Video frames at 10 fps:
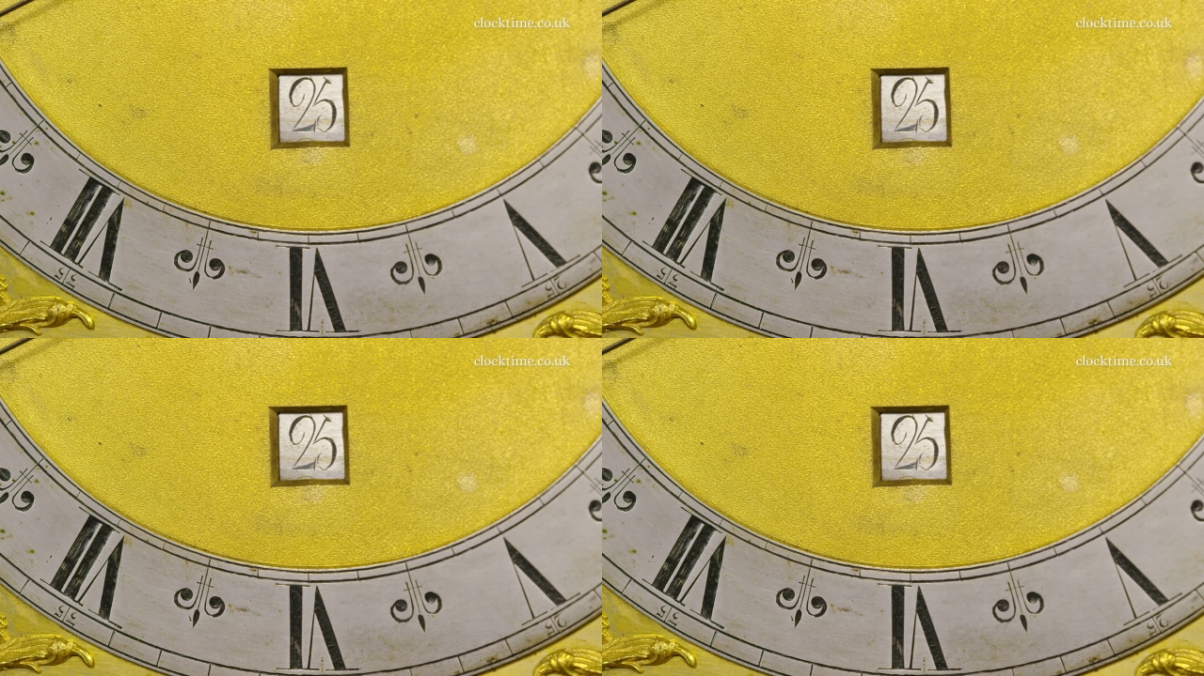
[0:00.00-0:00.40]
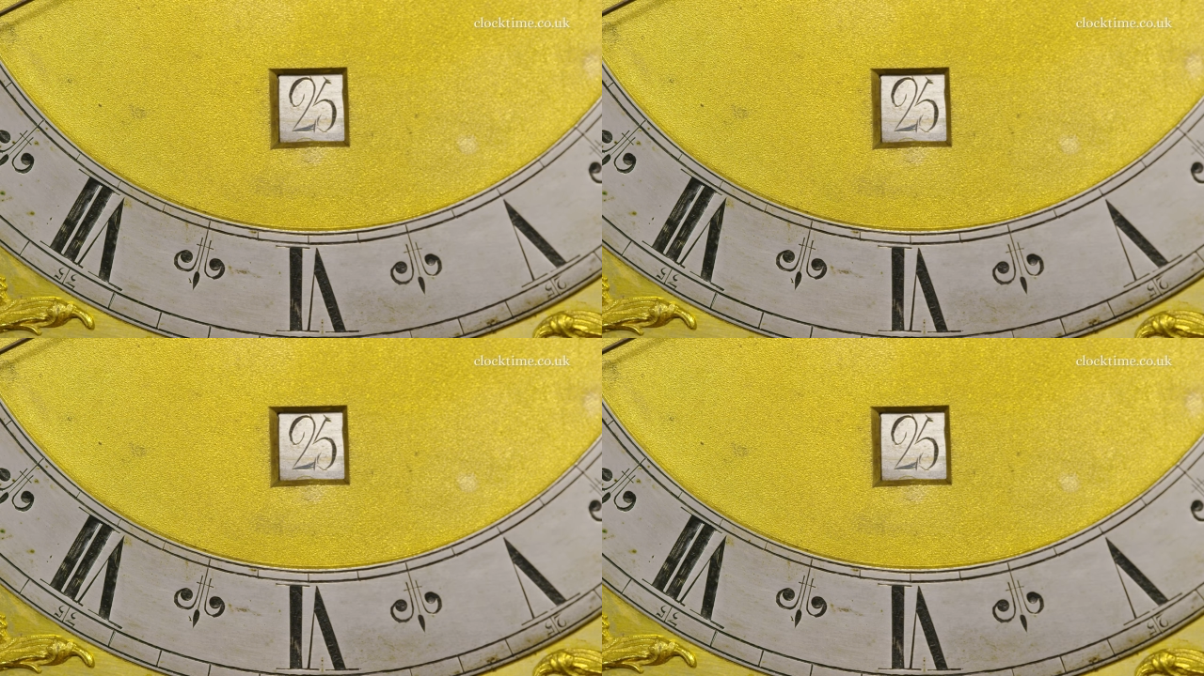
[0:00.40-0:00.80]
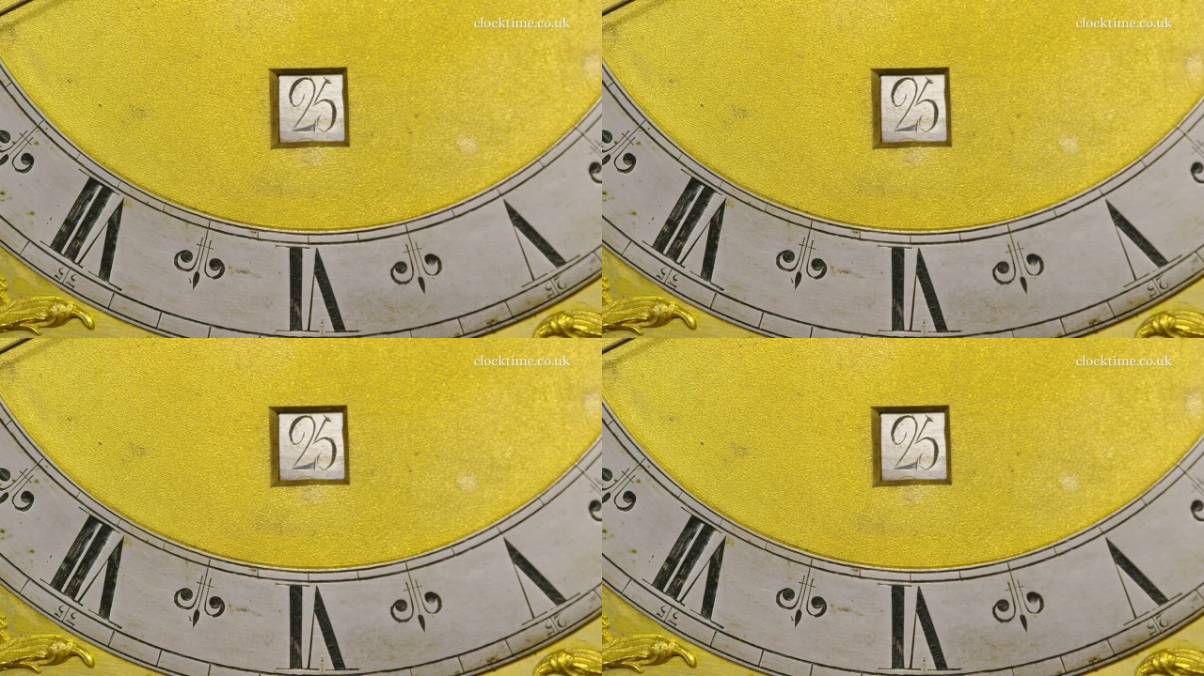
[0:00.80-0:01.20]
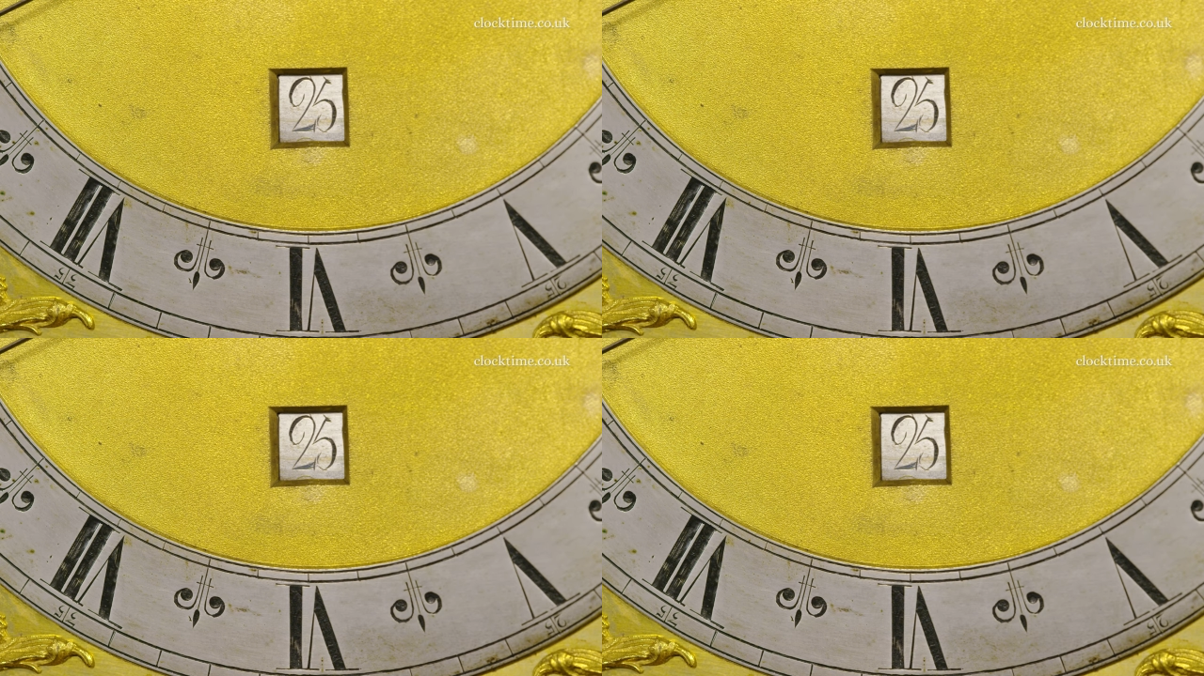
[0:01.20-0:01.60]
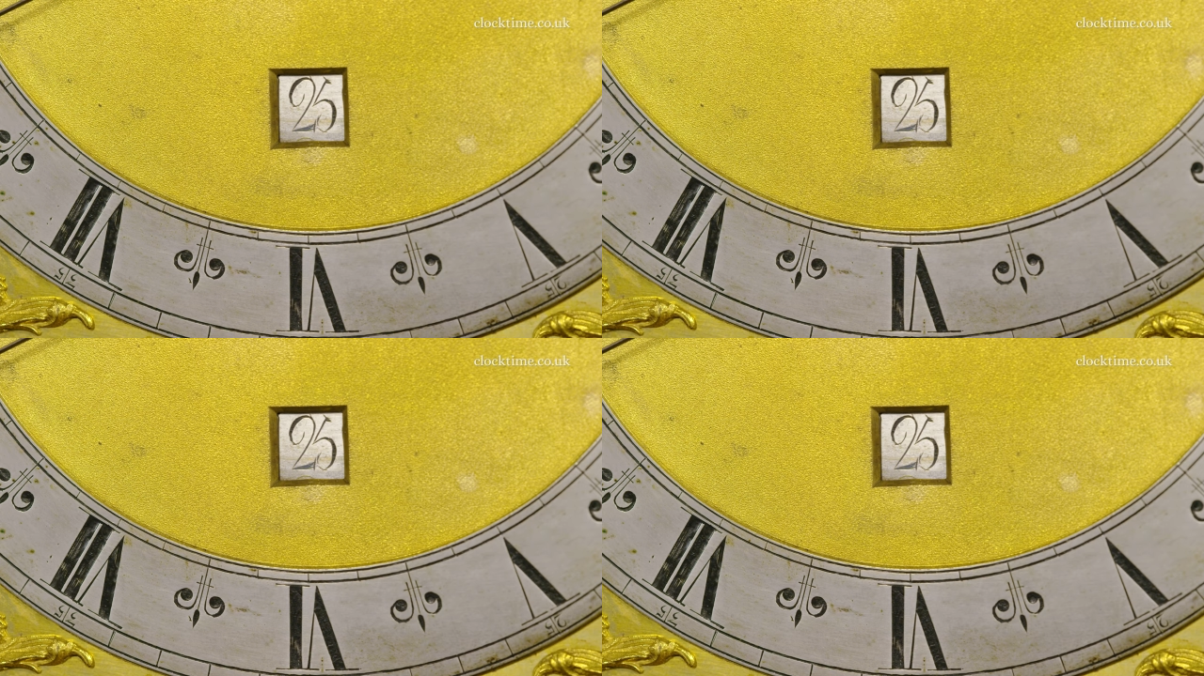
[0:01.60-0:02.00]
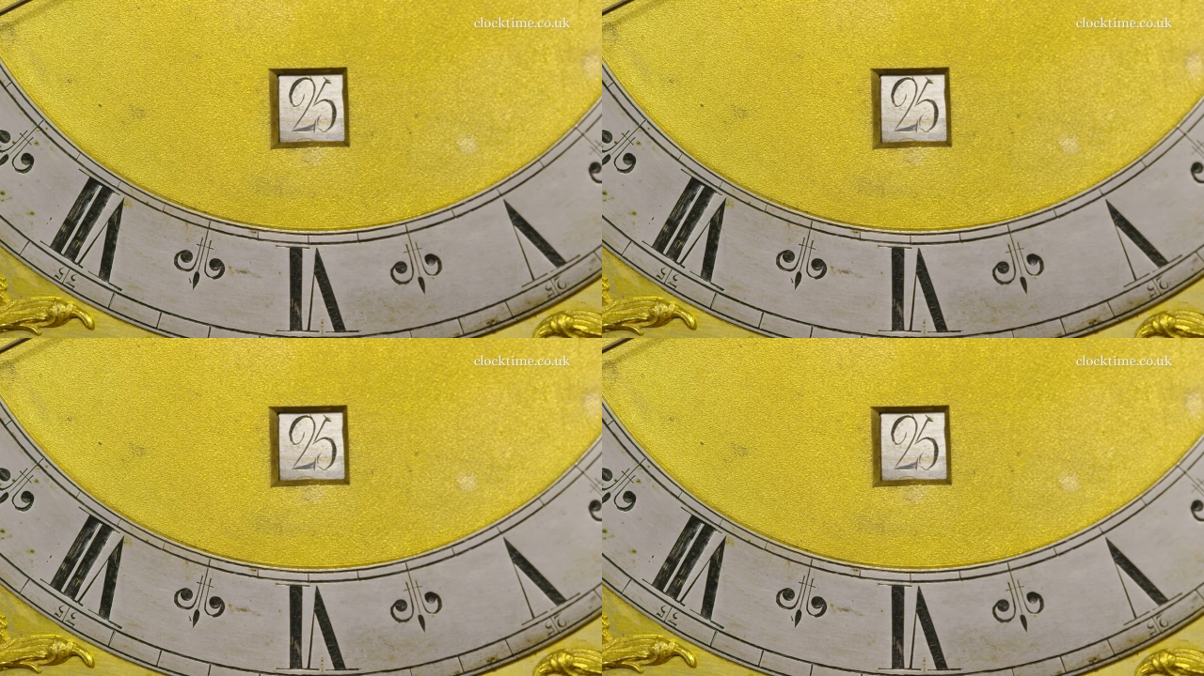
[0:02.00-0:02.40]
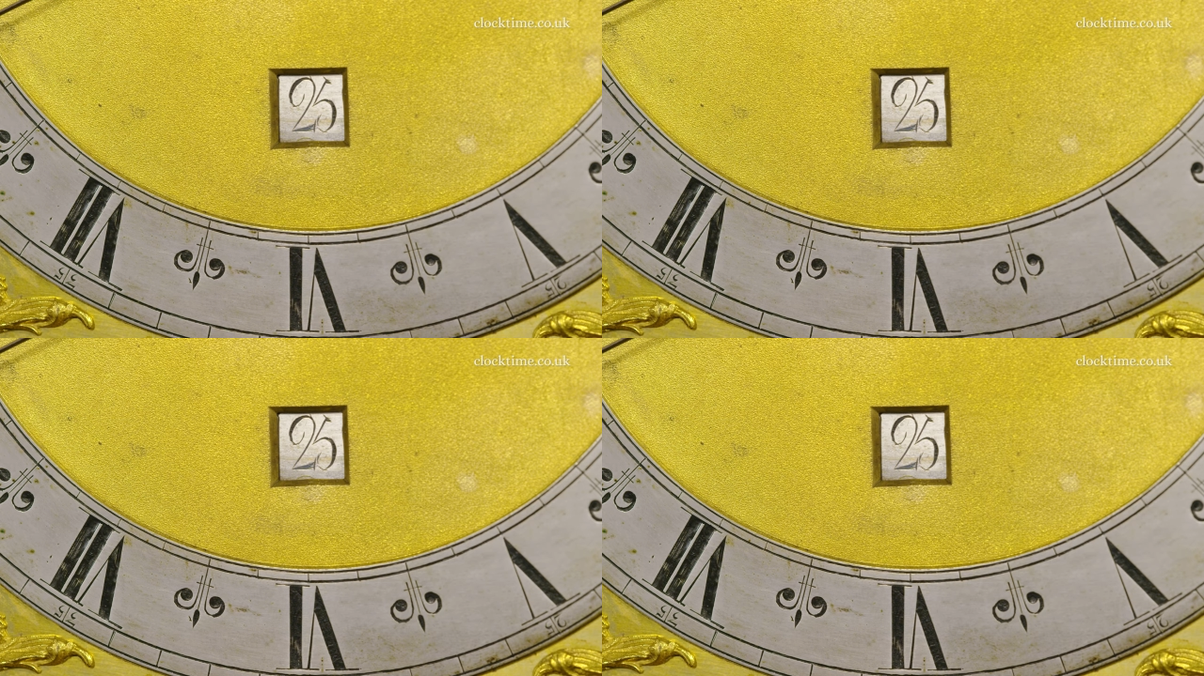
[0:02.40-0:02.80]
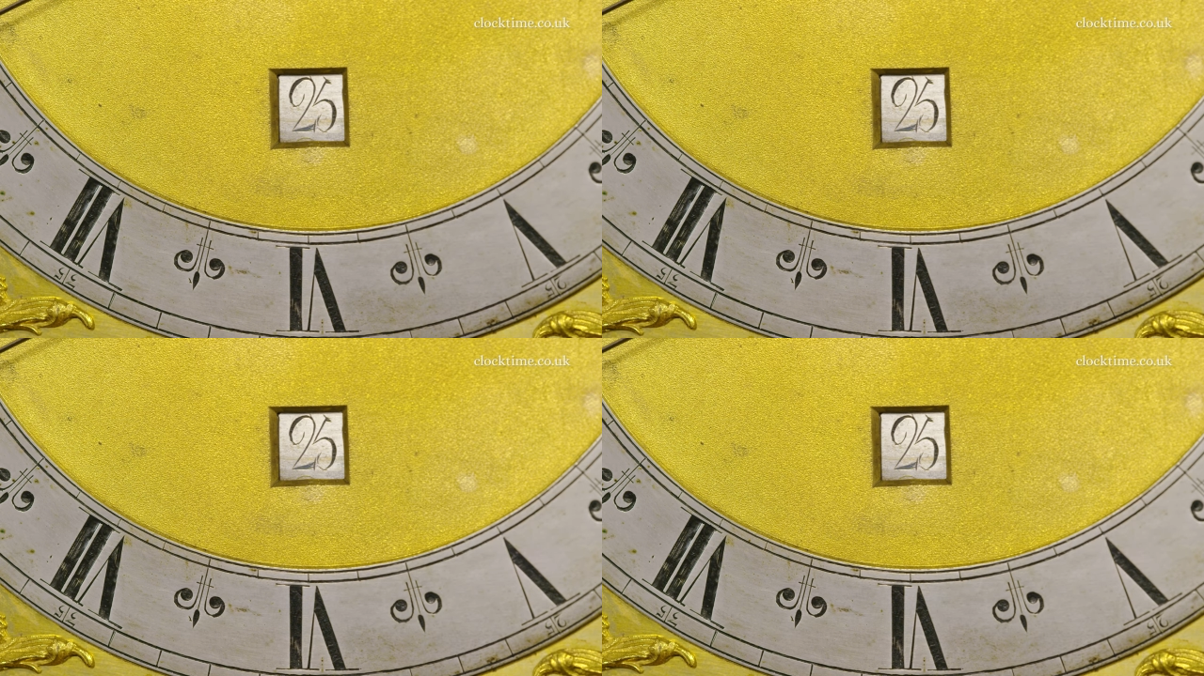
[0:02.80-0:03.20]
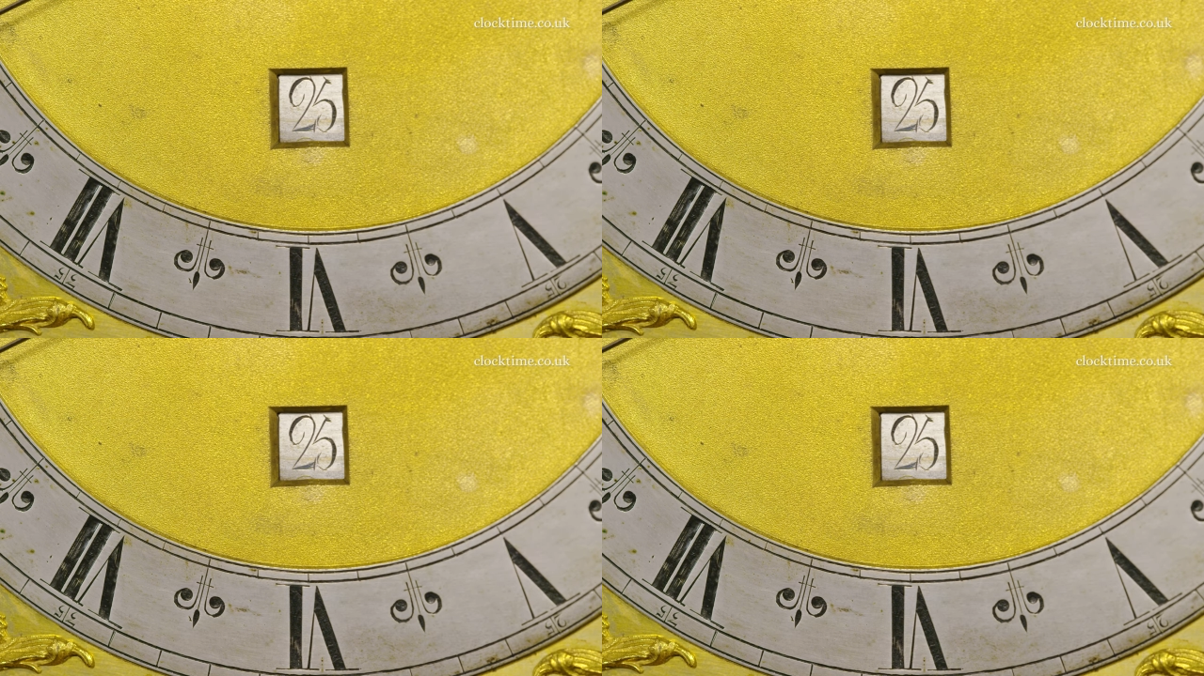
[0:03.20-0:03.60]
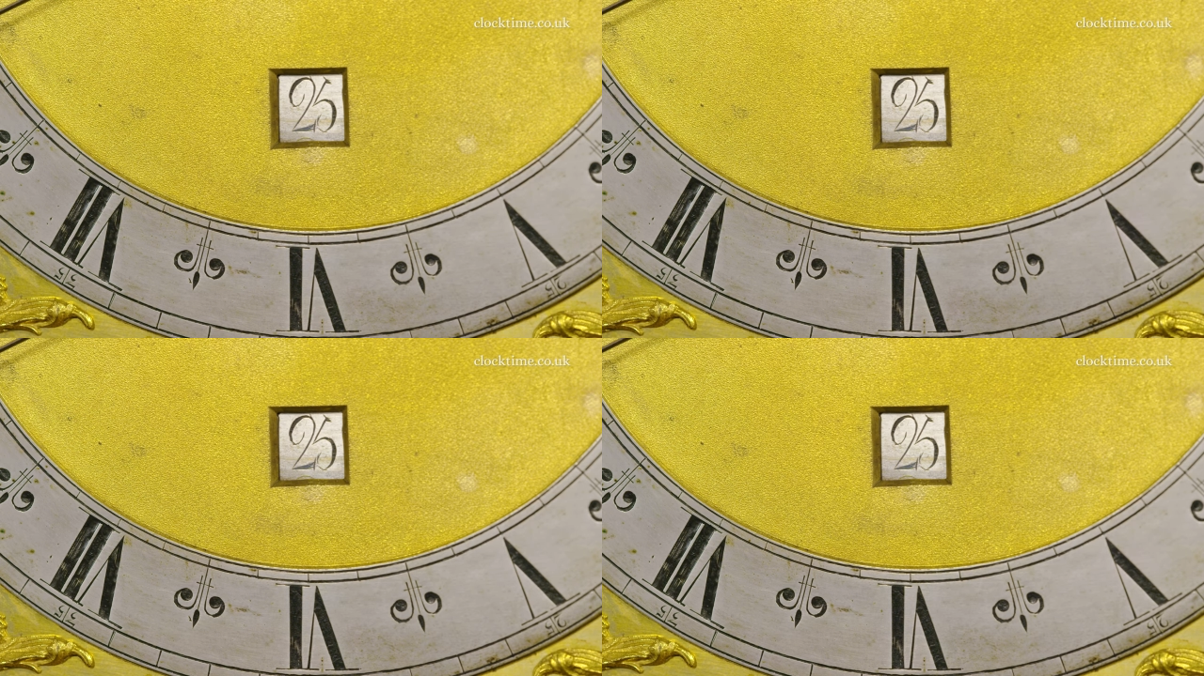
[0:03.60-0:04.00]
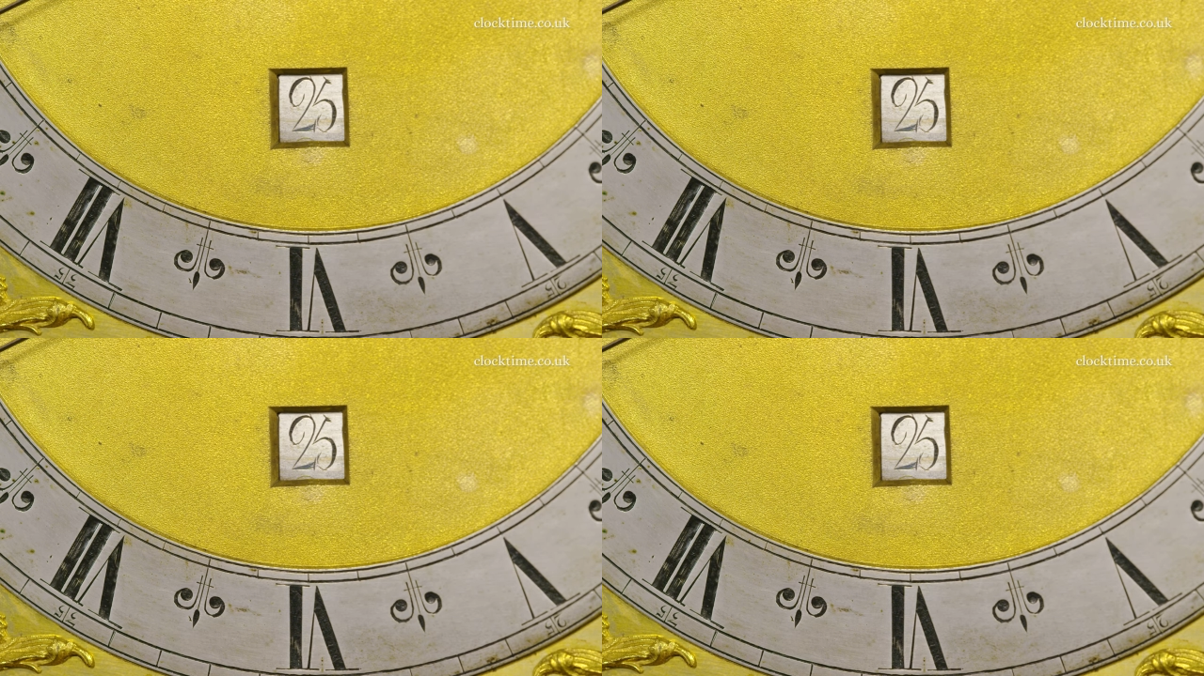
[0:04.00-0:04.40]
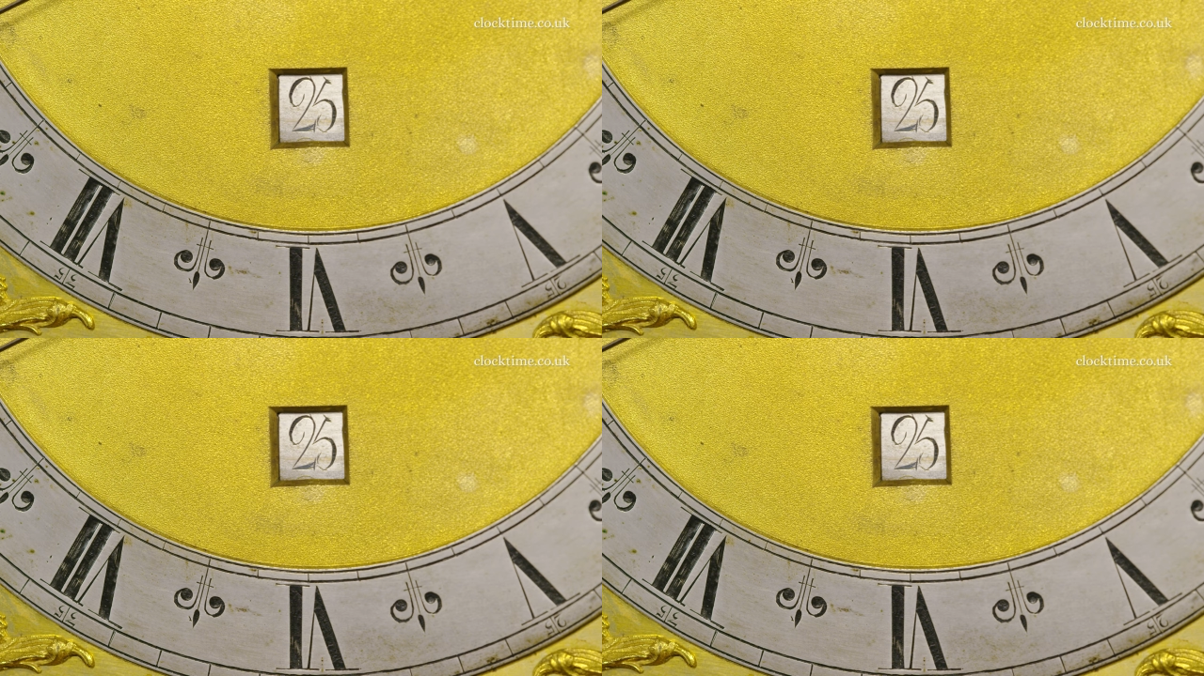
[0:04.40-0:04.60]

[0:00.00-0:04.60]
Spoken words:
[unreadable: no face in view]